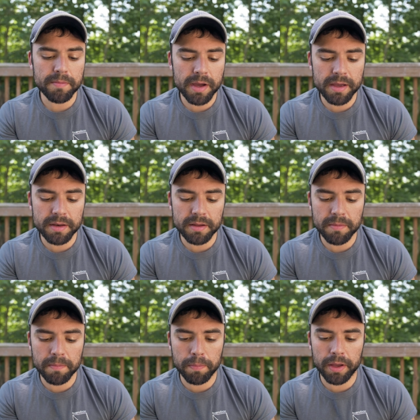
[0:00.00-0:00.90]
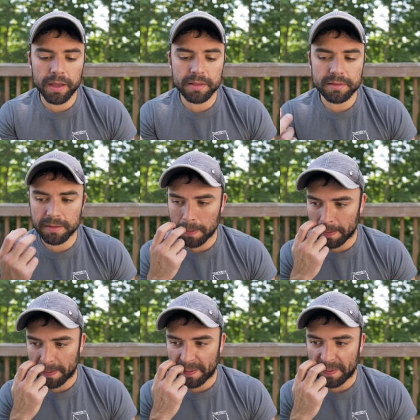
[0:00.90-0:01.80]
in mind, but
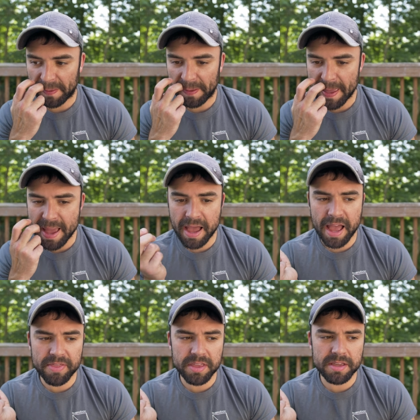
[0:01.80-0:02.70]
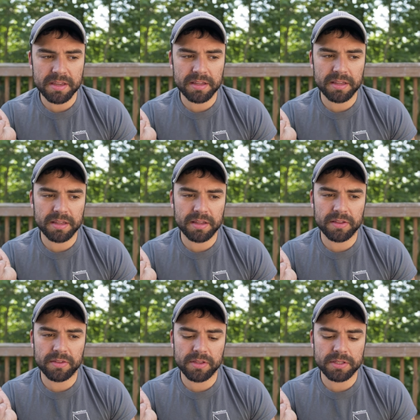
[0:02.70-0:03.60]
yeah, I think
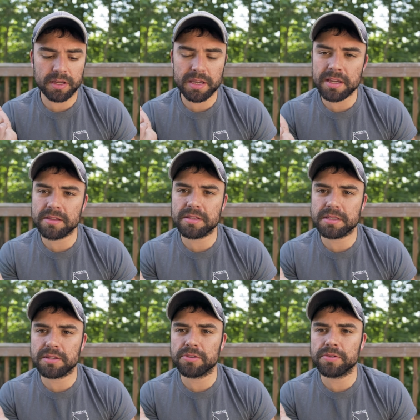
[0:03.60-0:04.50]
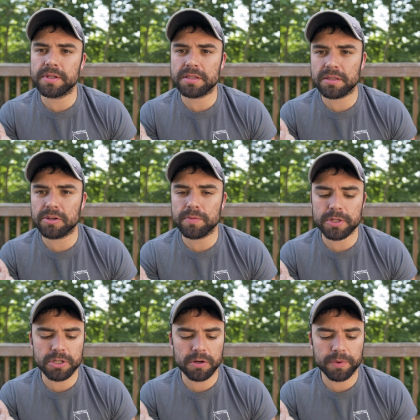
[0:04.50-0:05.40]
this, again, the Sirui is a little
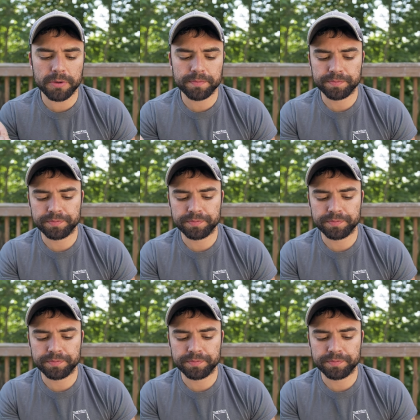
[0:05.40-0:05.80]
bit sharper.